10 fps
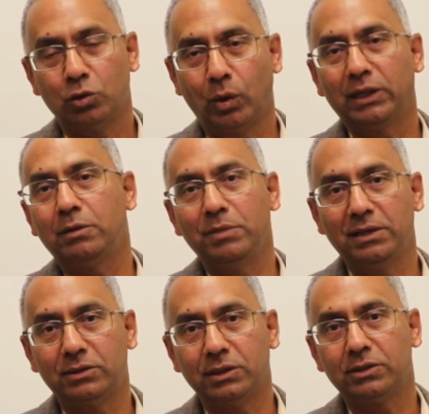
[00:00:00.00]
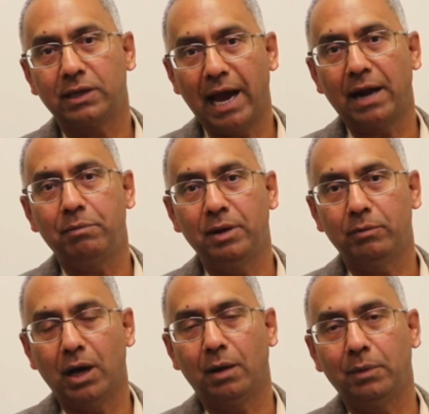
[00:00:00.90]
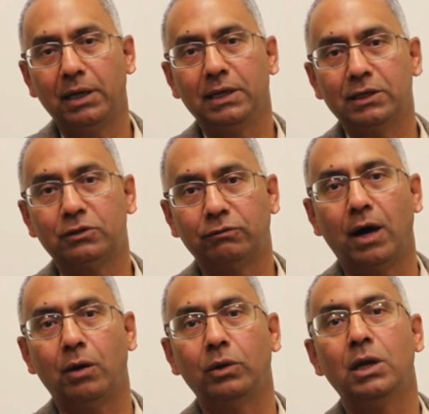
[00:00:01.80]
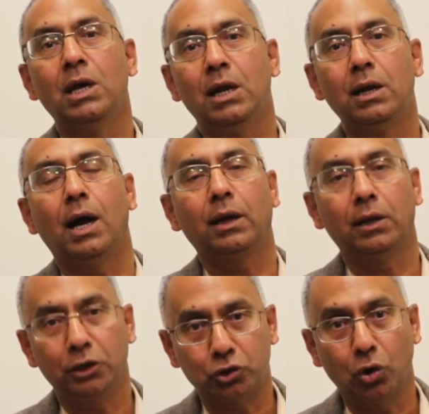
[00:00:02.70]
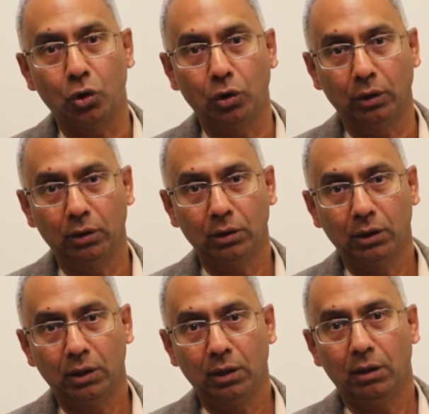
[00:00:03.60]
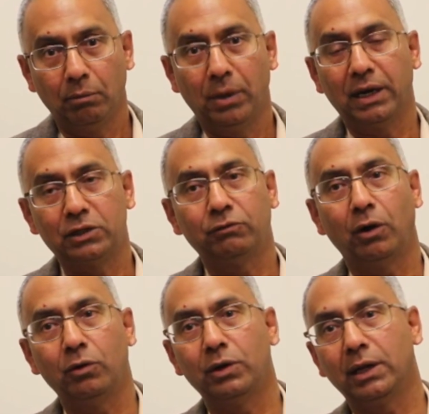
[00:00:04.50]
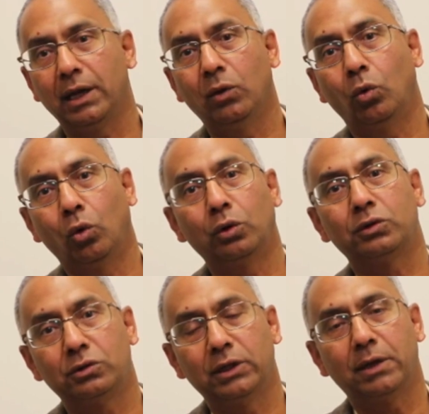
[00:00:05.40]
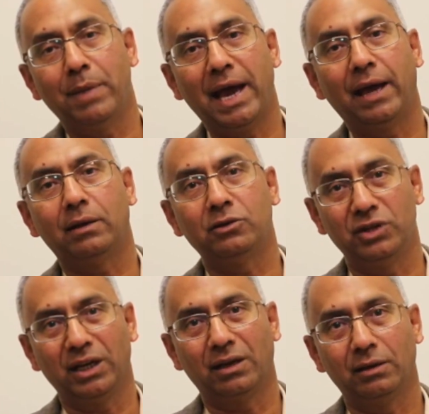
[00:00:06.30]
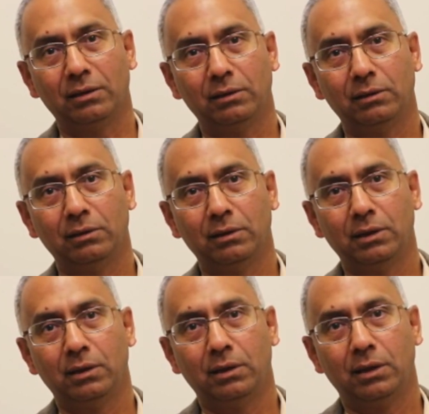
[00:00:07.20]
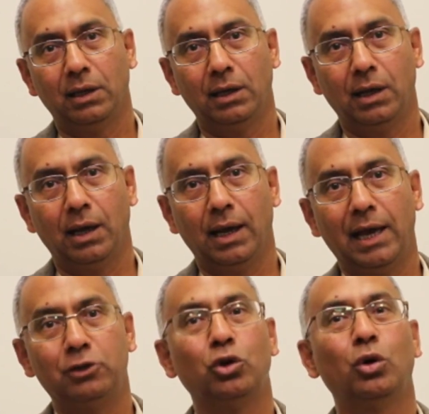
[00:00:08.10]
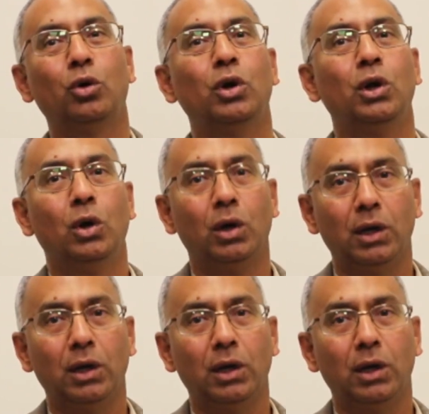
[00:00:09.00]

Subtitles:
So what that means is, cadmium normally is found not on its own, but it's found in ores that bear zinc. And so,